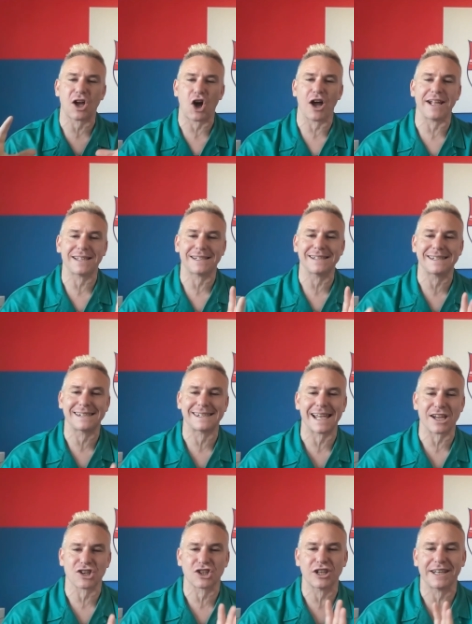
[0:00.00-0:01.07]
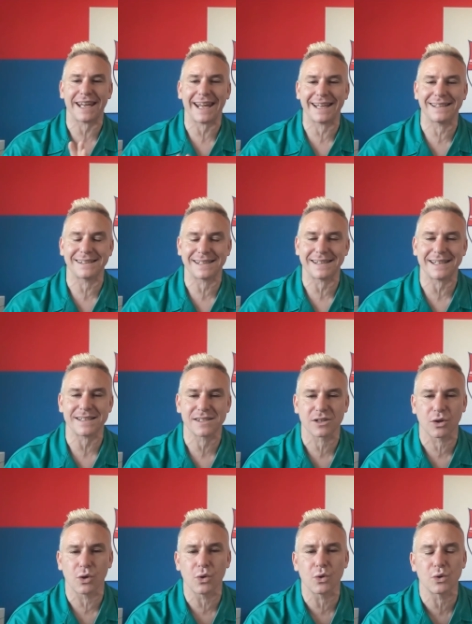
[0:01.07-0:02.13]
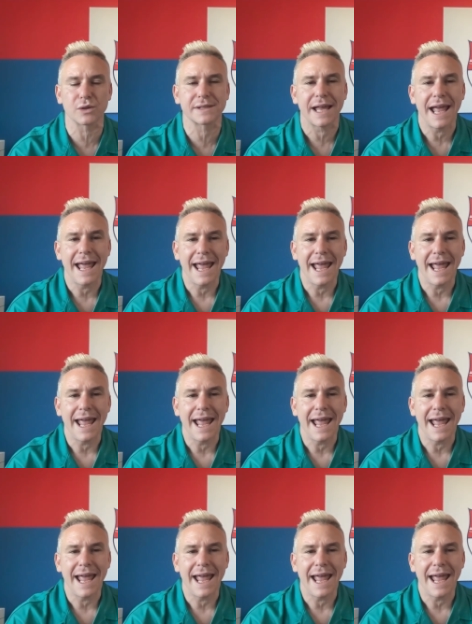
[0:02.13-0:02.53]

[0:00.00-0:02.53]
ITAS section into this course